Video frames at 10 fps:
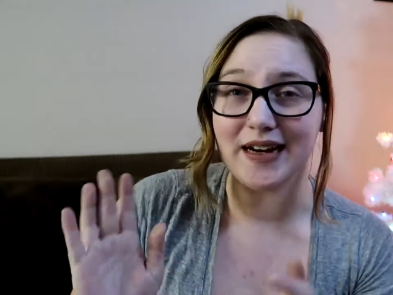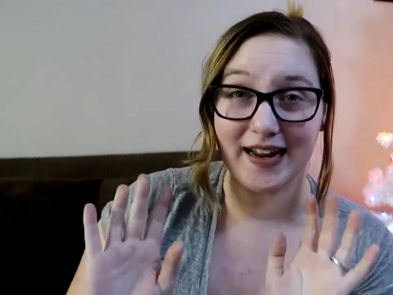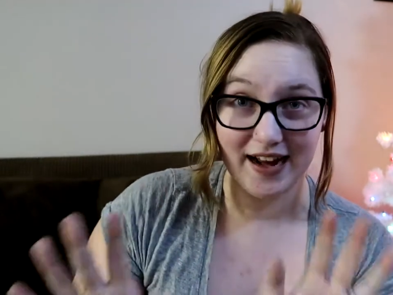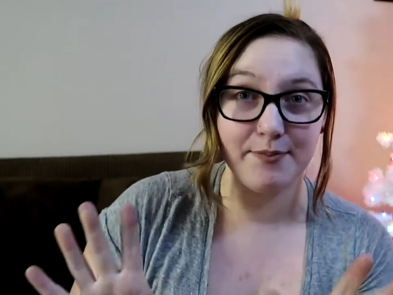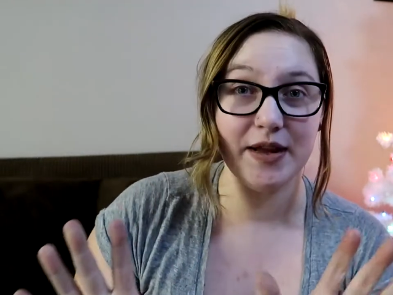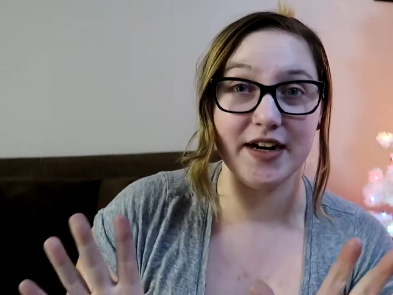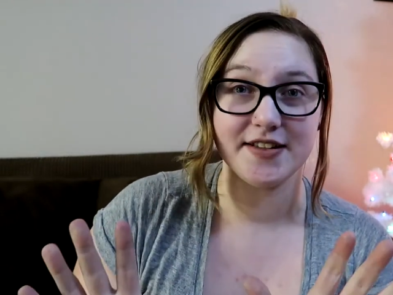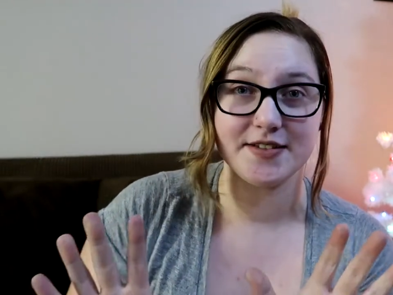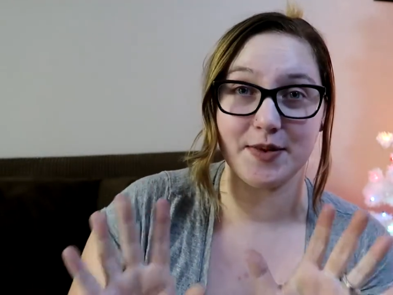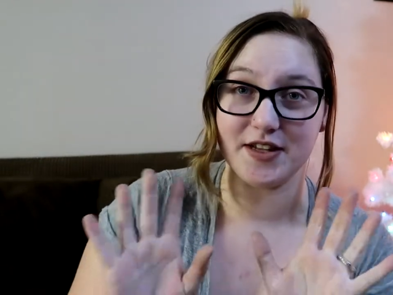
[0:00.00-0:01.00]
I can have
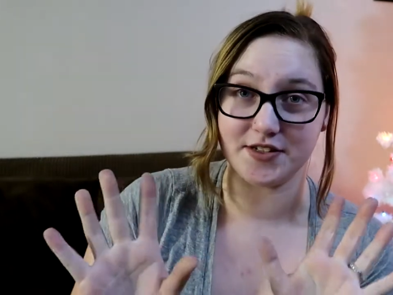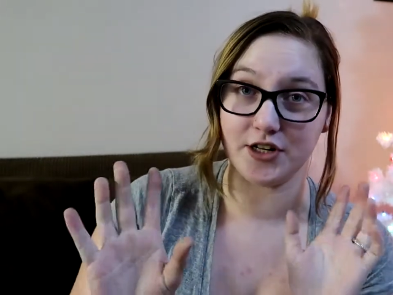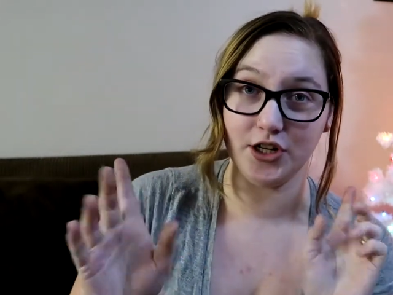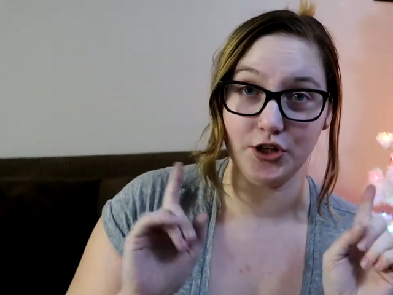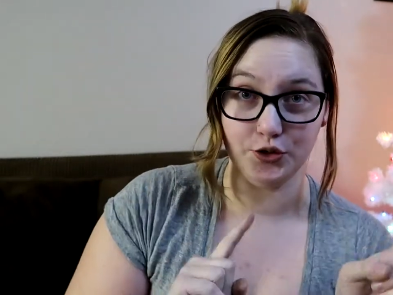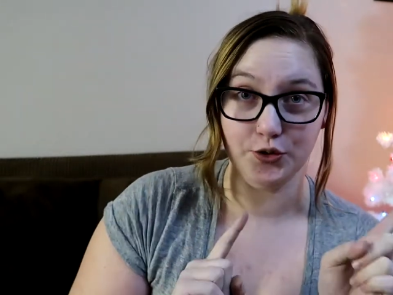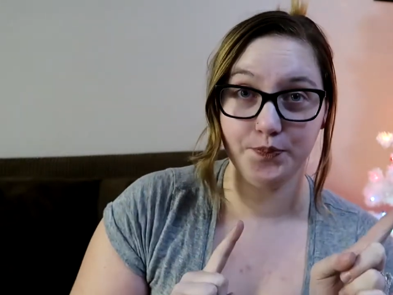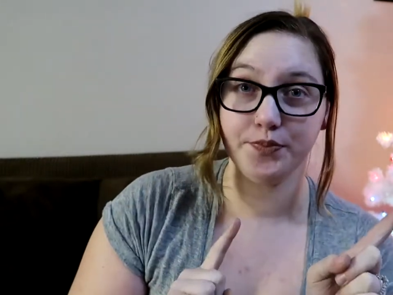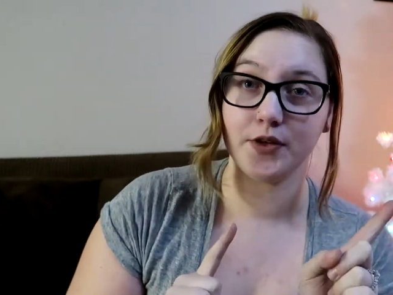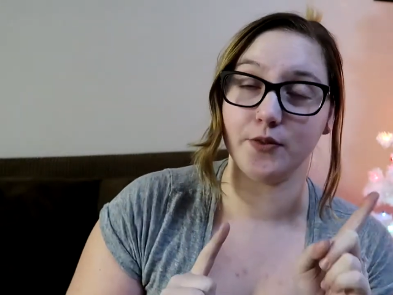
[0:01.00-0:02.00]
peanuts because they're a
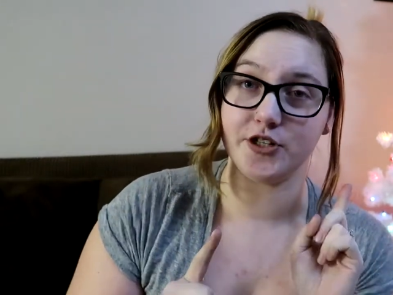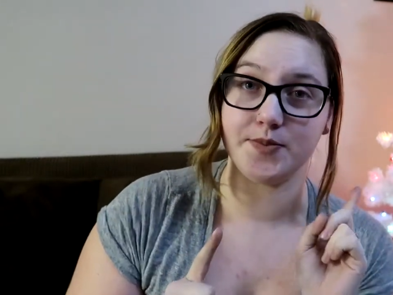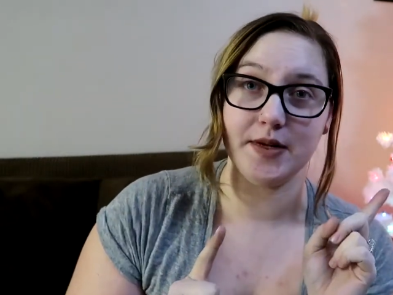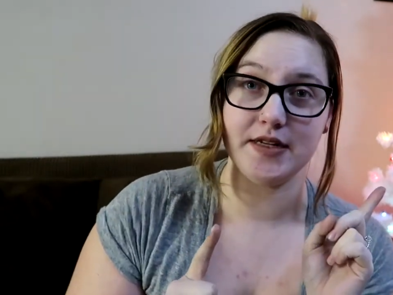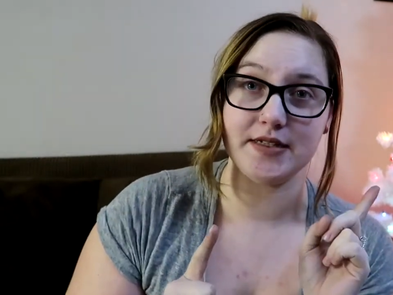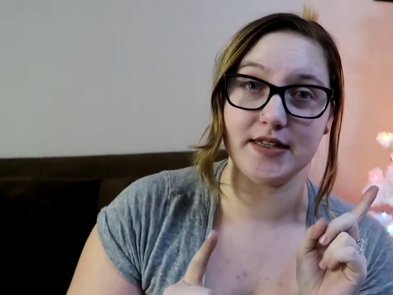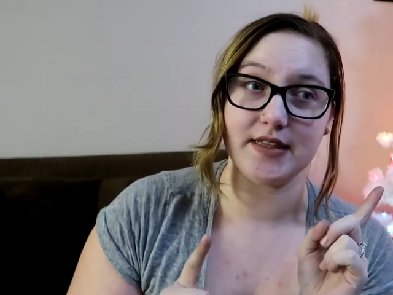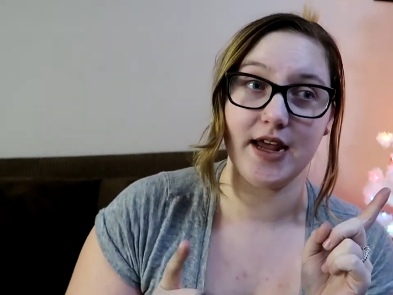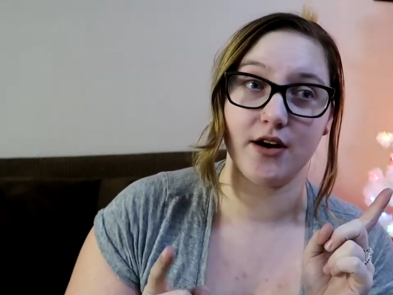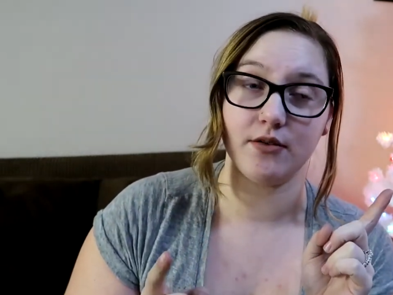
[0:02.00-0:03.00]
legume, which means that
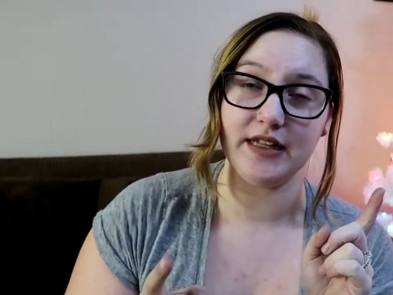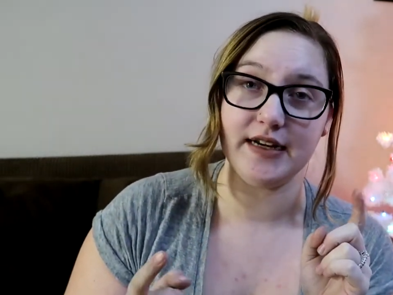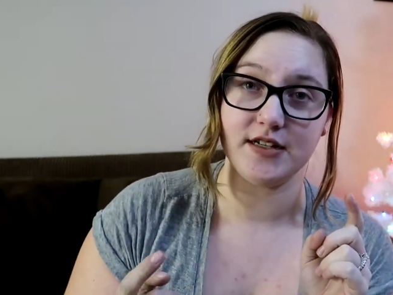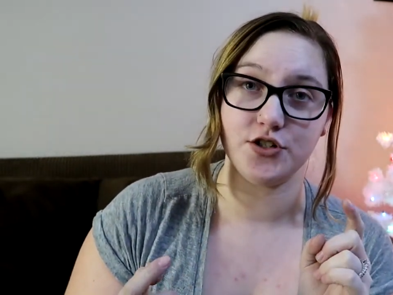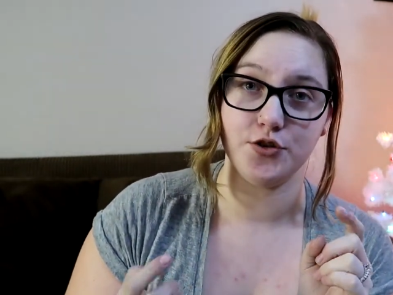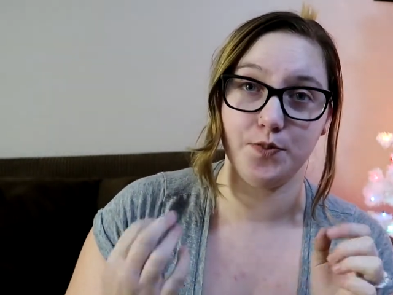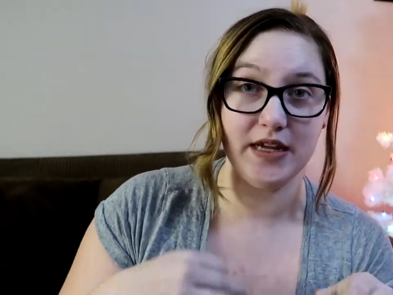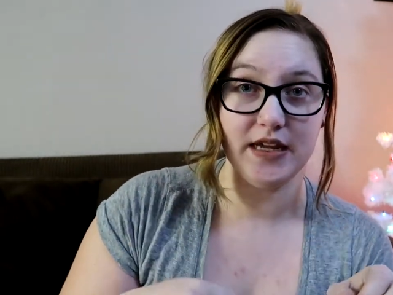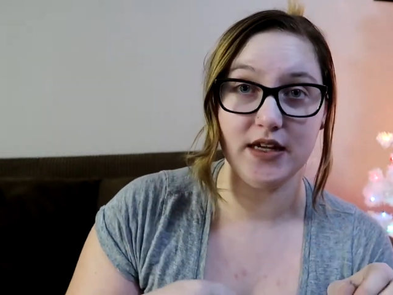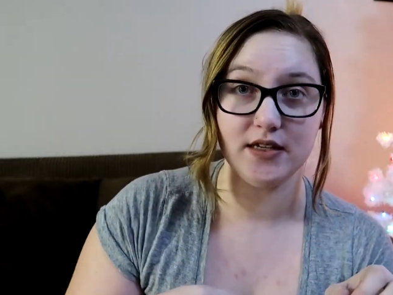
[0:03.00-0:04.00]
they are related to
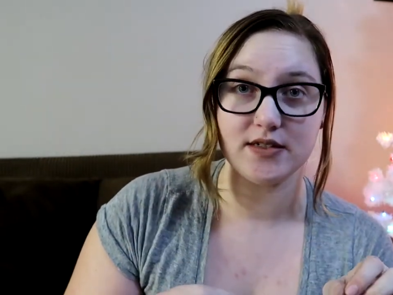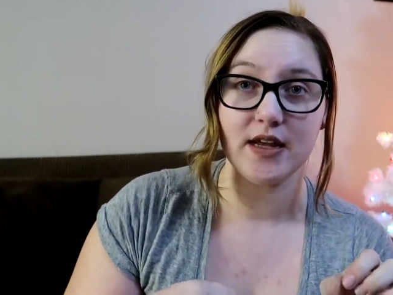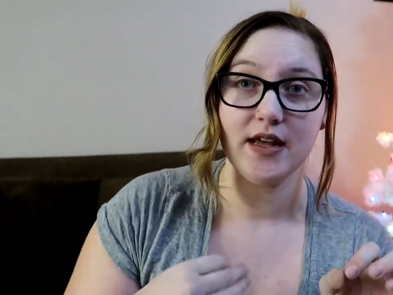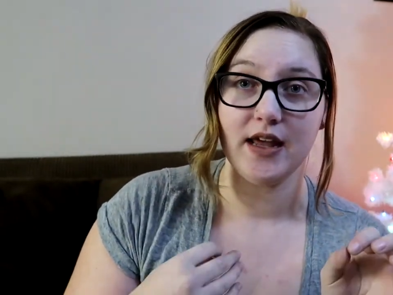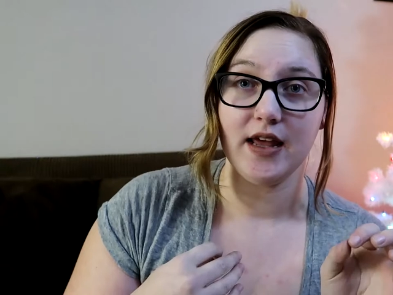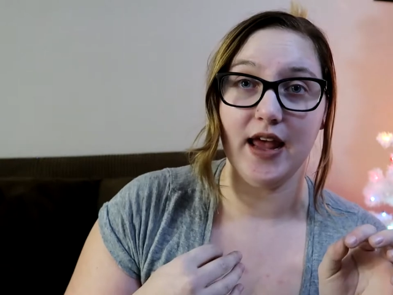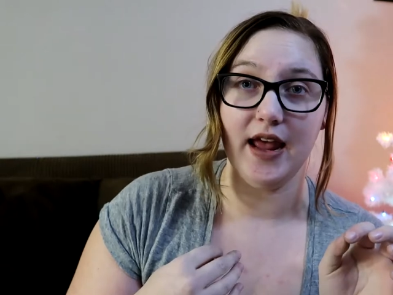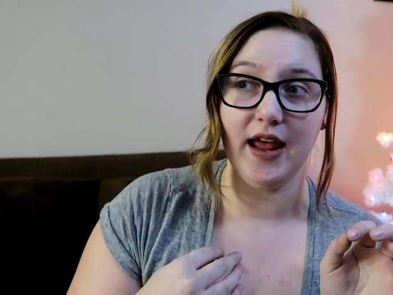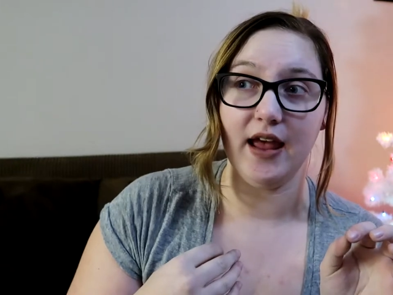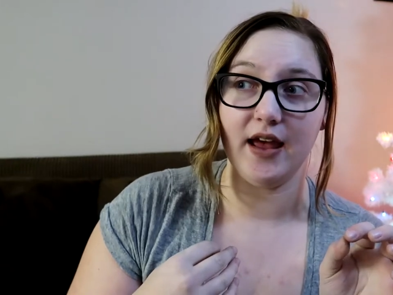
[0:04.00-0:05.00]
peas
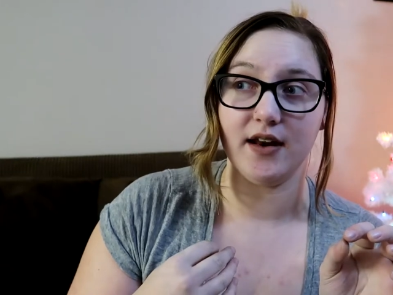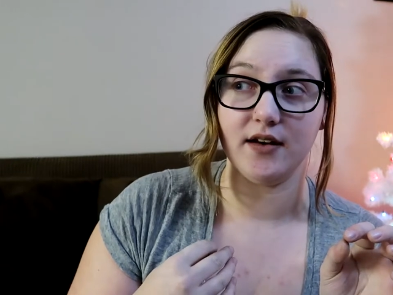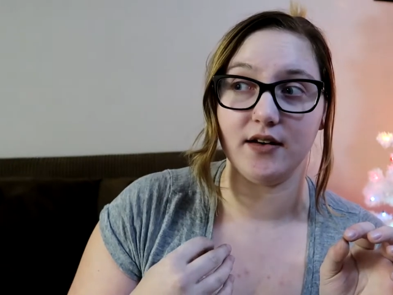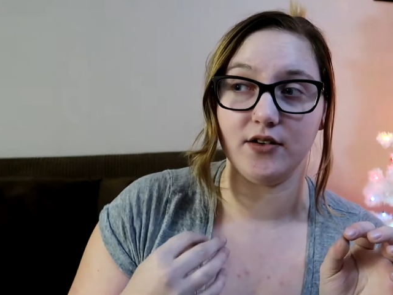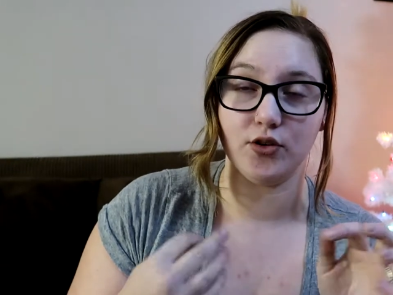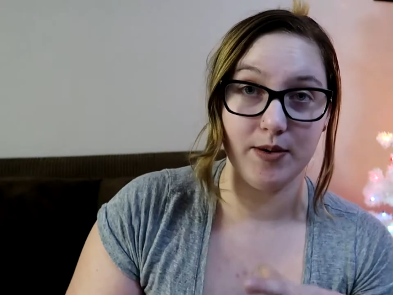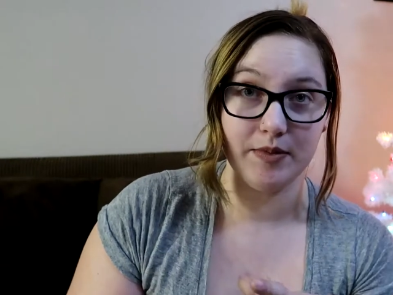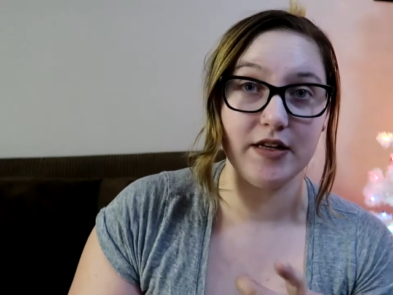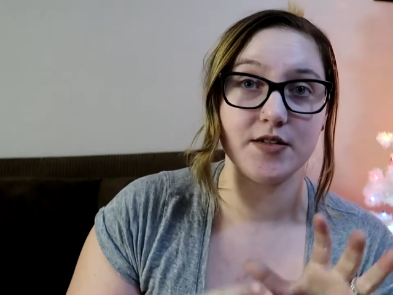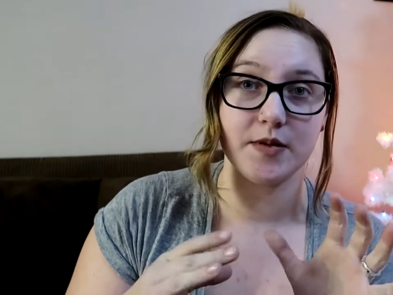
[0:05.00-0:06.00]
and green
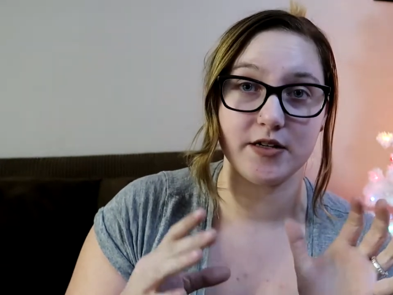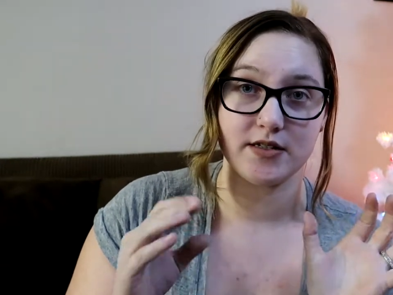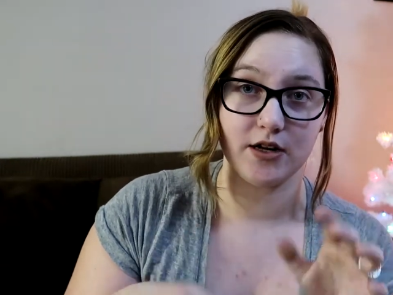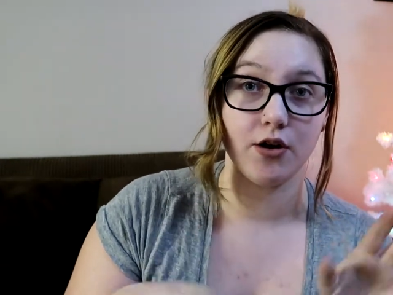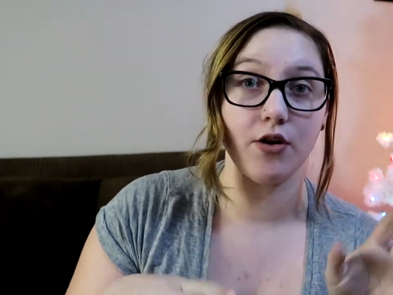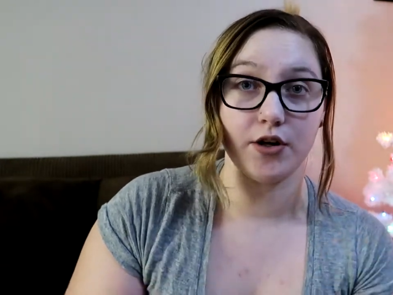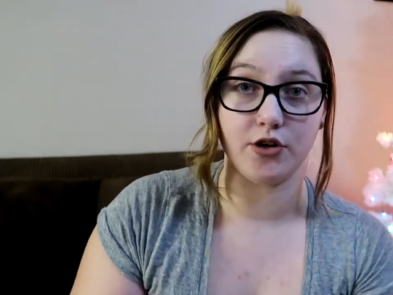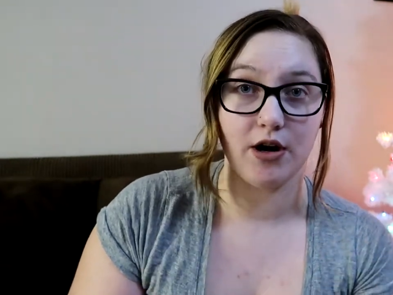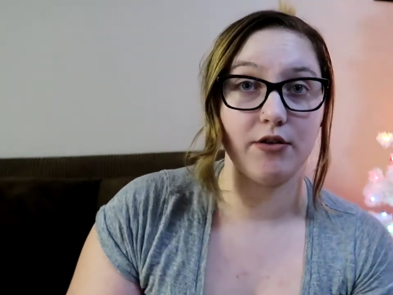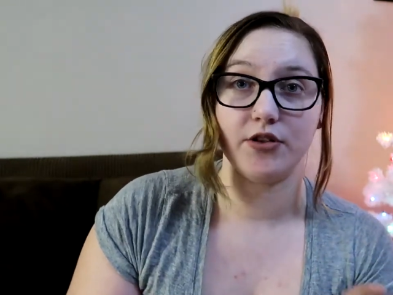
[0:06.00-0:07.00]
beans because they grow underground.